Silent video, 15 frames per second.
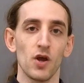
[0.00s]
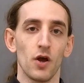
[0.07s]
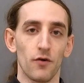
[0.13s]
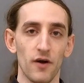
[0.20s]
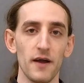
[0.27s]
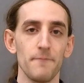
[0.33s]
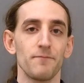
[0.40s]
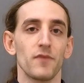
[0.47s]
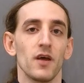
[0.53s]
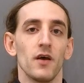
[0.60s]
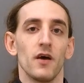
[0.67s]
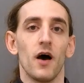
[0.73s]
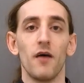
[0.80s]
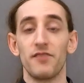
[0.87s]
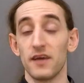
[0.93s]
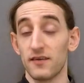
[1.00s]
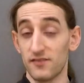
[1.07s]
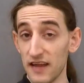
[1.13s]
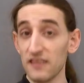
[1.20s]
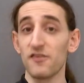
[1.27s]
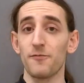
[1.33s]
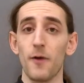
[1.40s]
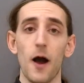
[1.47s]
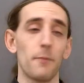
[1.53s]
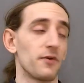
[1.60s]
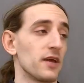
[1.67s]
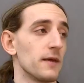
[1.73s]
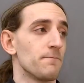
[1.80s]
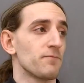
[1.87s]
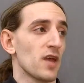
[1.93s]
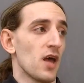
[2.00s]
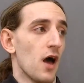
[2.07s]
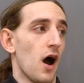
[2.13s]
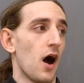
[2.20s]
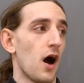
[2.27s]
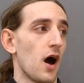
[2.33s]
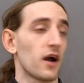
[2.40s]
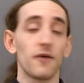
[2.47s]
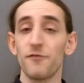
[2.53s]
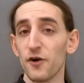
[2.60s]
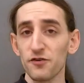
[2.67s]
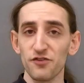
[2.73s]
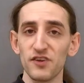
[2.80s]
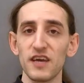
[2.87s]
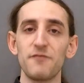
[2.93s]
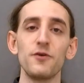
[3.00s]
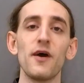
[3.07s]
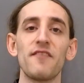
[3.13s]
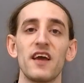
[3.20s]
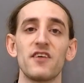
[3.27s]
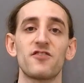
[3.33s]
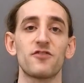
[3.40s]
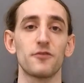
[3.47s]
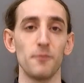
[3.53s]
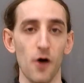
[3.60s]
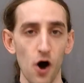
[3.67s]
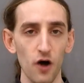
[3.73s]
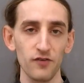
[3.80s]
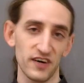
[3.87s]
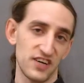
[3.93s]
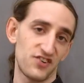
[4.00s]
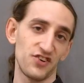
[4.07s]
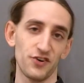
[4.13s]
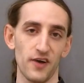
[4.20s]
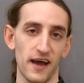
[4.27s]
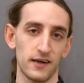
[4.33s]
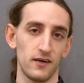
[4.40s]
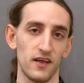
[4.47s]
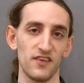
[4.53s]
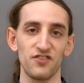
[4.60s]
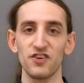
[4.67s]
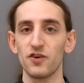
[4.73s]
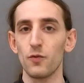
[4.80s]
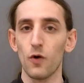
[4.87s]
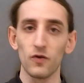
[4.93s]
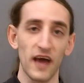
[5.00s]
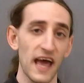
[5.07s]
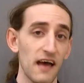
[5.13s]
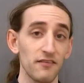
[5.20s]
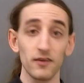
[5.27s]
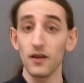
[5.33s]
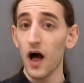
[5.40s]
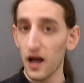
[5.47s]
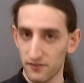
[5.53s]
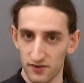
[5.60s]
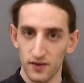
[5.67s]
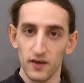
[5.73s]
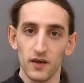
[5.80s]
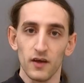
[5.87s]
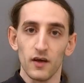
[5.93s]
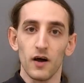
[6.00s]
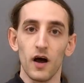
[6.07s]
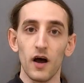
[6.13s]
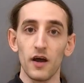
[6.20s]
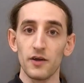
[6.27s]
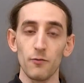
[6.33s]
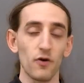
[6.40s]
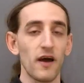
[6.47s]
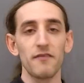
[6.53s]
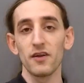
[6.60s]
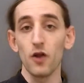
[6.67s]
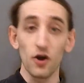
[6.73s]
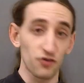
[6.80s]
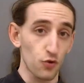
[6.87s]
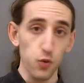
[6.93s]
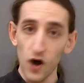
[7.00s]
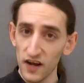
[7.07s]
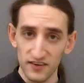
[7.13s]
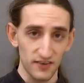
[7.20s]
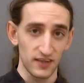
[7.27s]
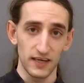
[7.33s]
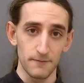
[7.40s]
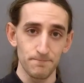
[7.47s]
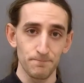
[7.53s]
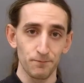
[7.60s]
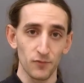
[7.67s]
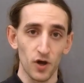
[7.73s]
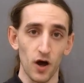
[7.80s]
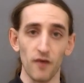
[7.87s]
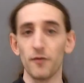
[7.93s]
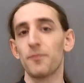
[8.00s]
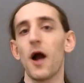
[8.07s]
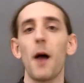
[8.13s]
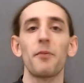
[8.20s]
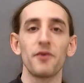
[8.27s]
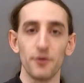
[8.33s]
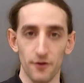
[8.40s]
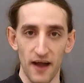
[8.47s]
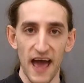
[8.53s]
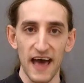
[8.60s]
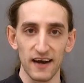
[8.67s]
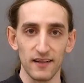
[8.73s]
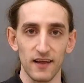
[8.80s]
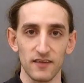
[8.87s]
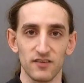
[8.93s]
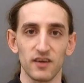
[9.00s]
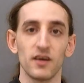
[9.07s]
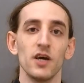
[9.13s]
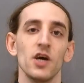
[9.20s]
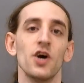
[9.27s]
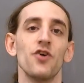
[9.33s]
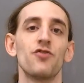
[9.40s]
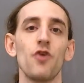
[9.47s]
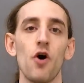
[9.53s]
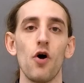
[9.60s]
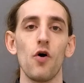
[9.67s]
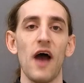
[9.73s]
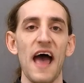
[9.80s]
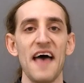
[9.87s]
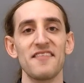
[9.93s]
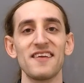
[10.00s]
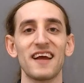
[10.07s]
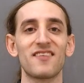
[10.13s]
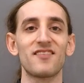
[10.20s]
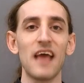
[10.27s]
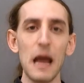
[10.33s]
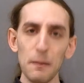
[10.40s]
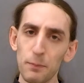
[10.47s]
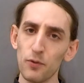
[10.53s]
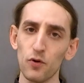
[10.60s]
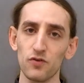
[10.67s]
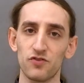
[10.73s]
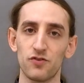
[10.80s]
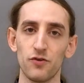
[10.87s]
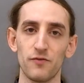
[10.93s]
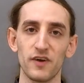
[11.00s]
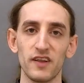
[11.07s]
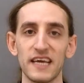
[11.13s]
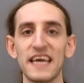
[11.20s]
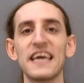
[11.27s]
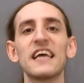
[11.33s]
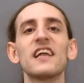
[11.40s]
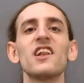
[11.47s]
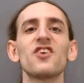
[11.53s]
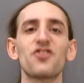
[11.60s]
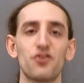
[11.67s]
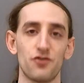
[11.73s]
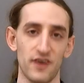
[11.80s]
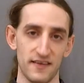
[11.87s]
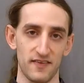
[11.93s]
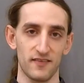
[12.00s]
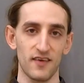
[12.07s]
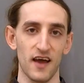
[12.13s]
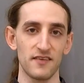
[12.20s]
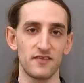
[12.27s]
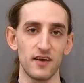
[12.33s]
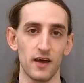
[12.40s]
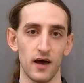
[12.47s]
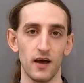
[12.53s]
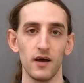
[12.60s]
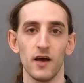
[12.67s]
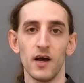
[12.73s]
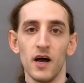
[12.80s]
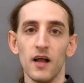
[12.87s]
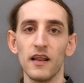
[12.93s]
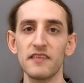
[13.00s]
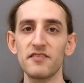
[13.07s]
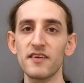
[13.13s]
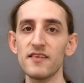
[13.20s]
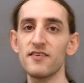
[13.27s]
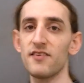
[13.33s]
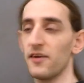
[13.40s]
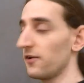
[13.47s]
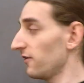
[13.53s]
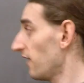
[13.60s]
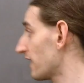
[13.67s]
right, of the extensive property. Conversely, if you have a small region you're analyzing, you won't have a large quantity of the property you're analyzing. So as an example to really illustrate this idea, let's consider